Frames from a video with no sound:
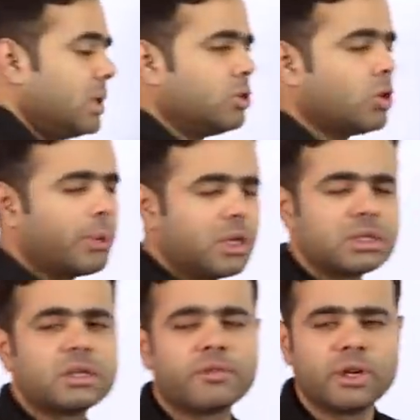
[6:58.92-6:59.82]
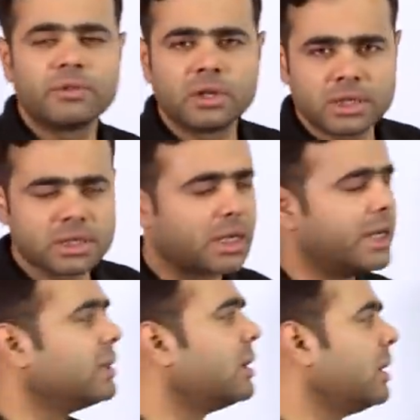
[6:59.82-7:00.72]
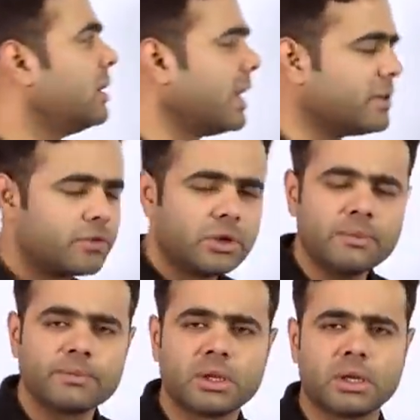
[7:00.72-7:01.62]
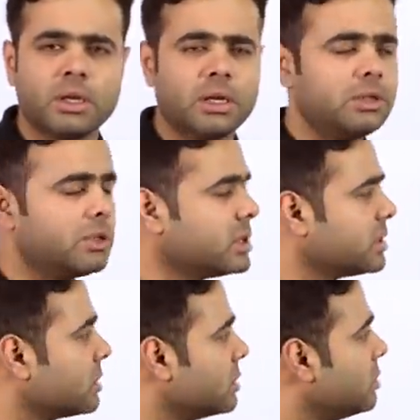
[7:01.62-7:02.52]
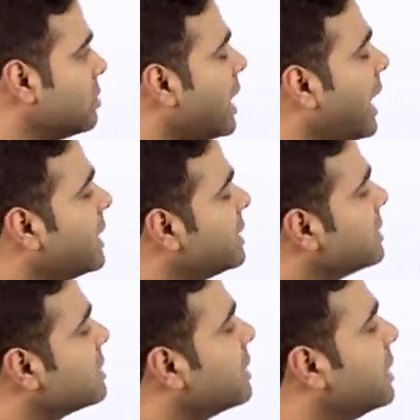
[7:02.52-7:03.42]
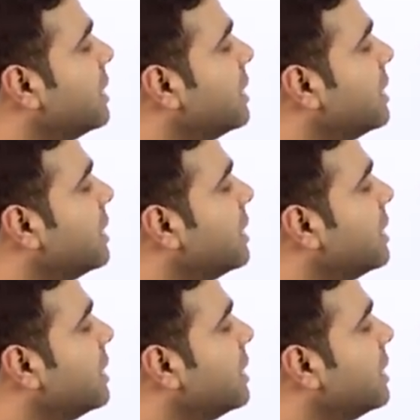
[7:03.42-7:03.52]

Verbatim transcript: Utopian is a different word, it's a kind uh, nice word. Uh, you can just, you add this